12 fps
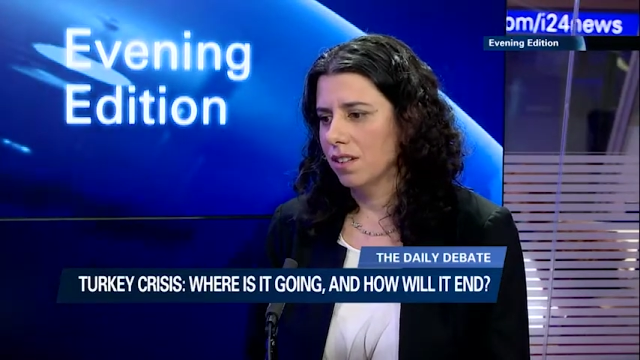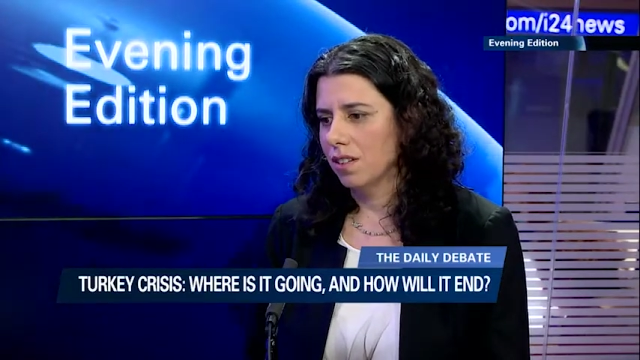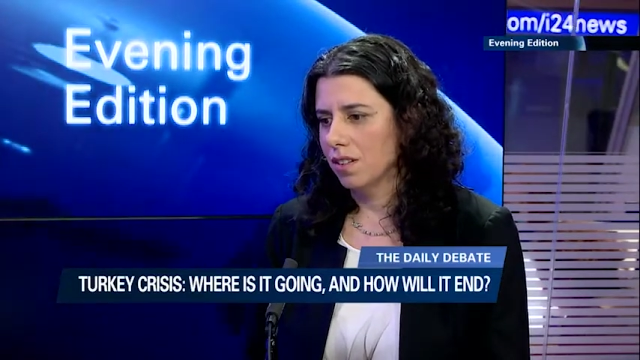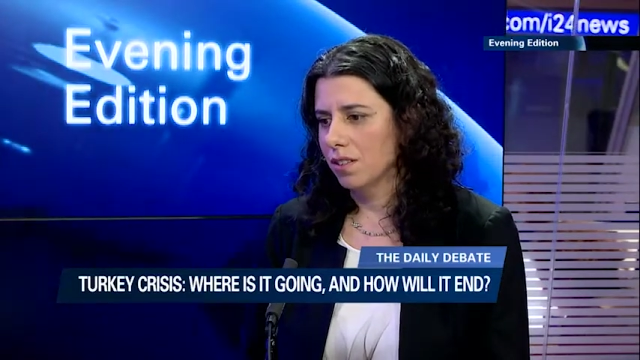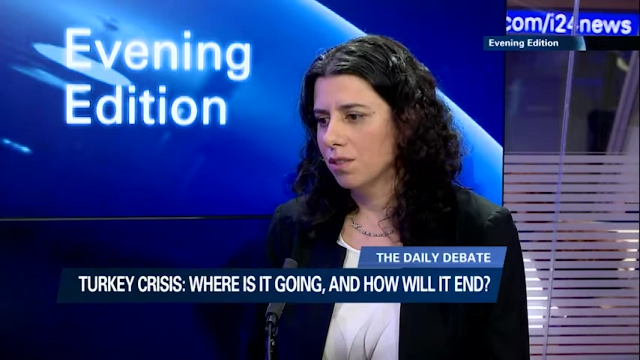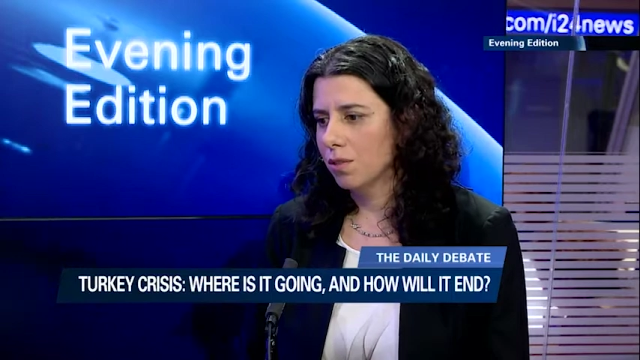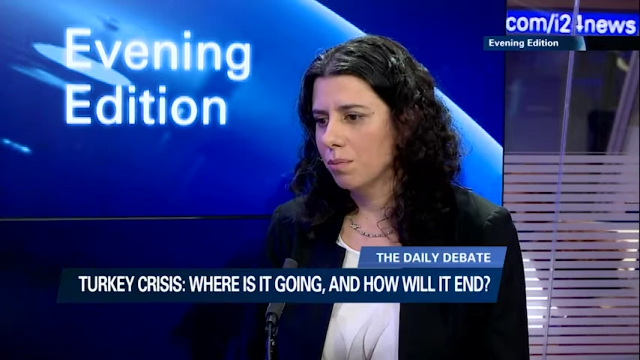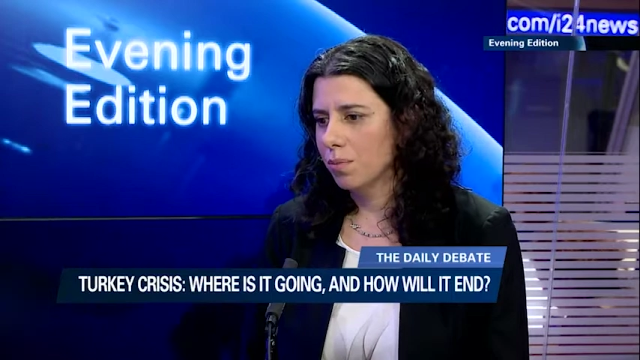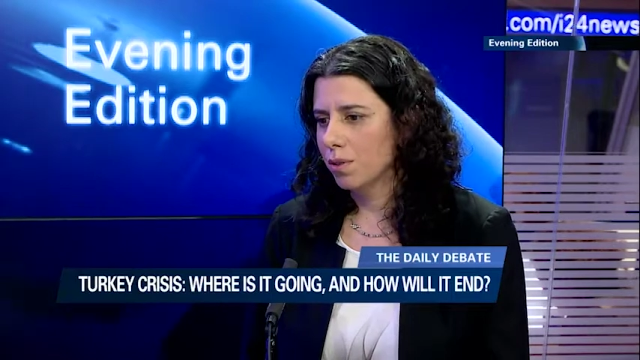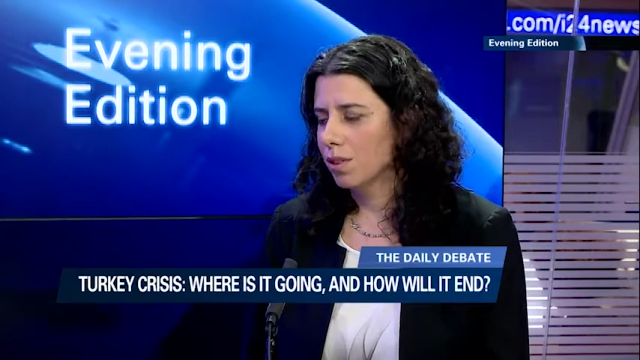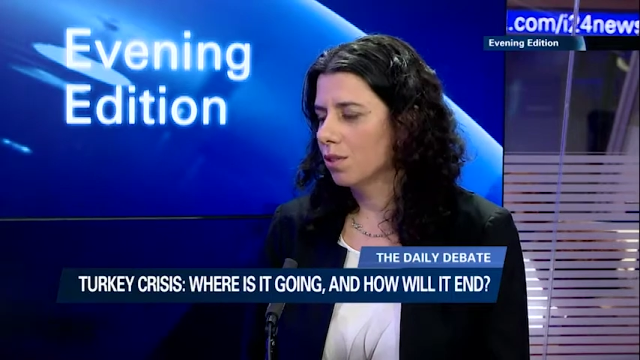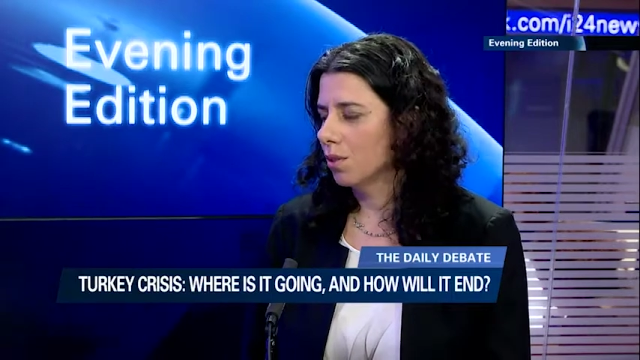They're too
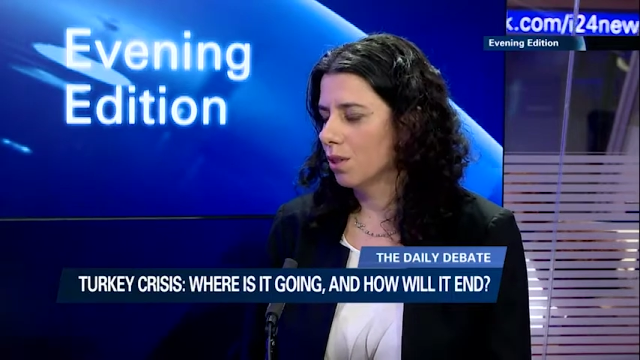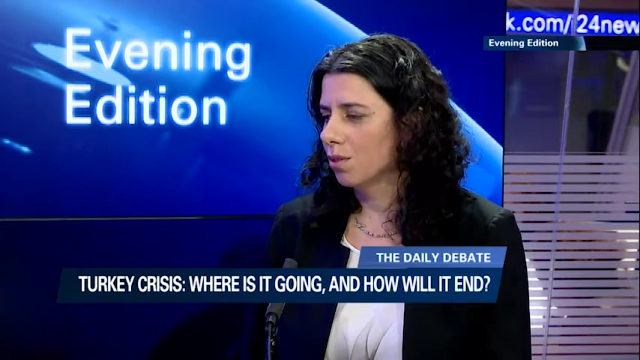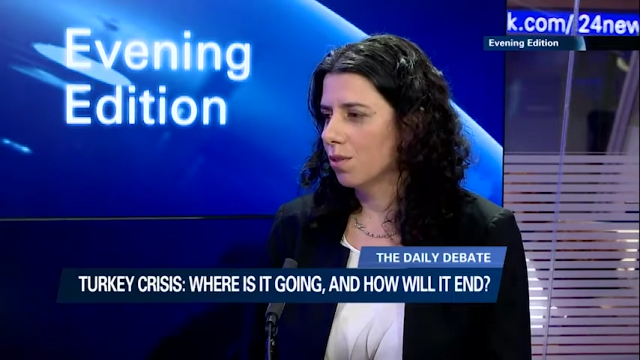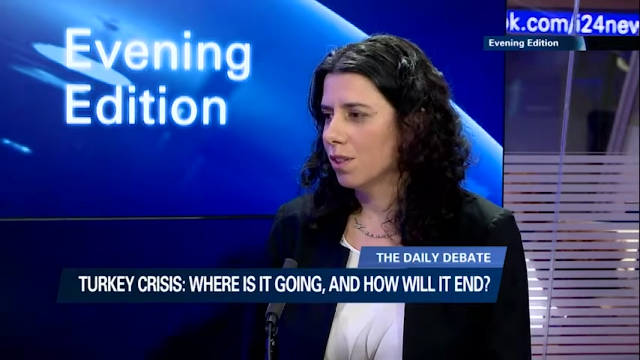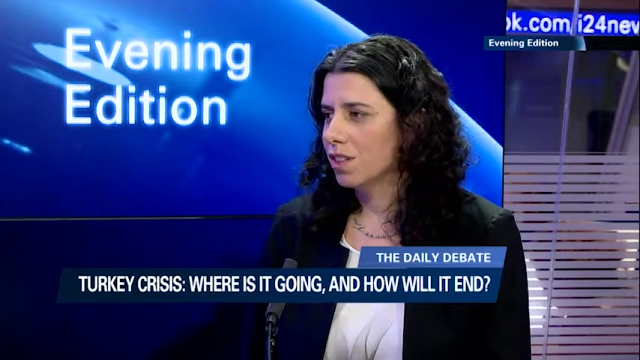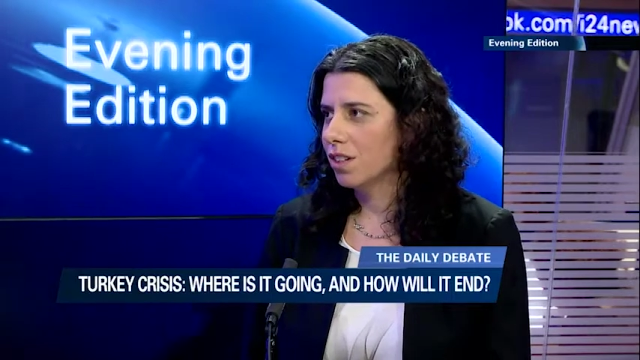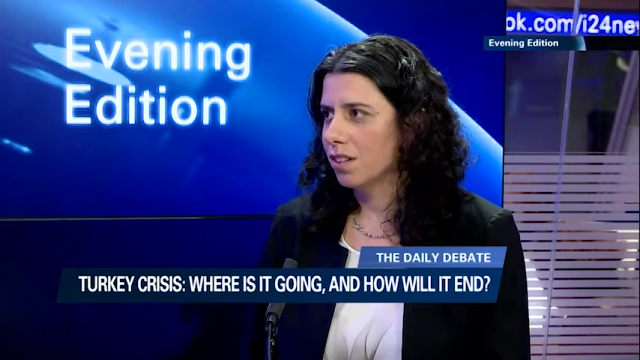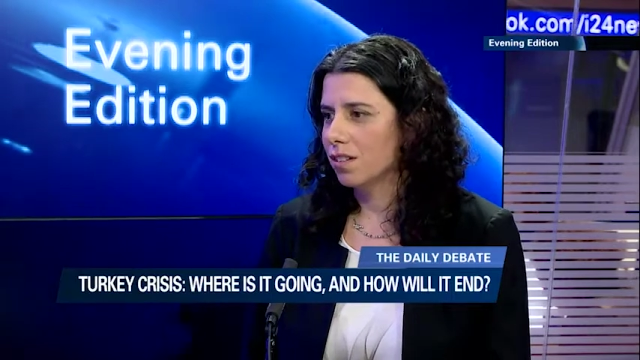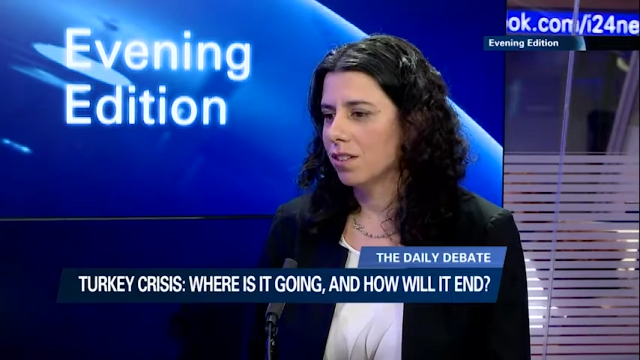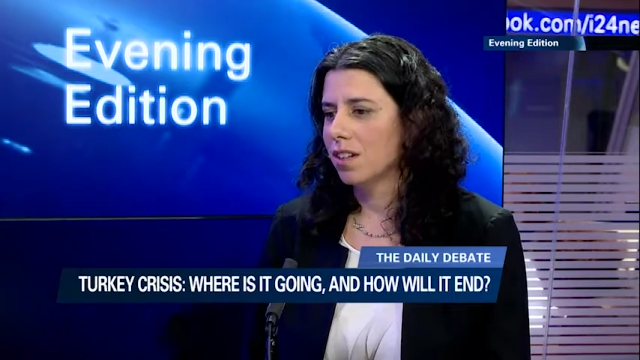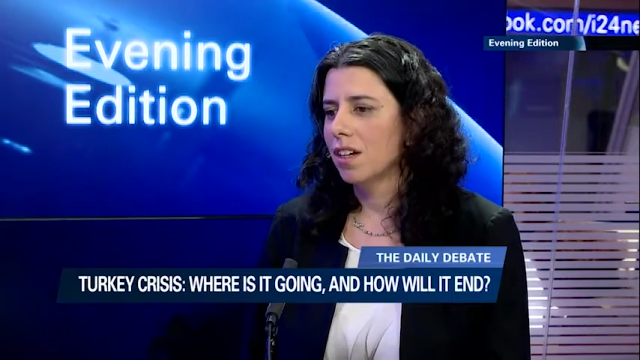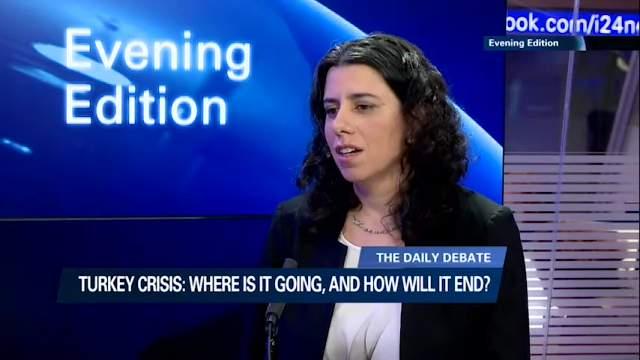important to ignore each
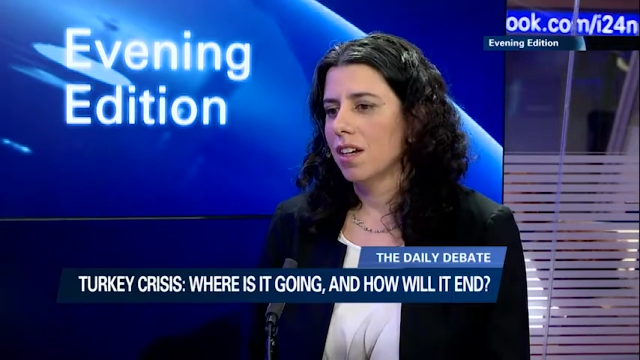other.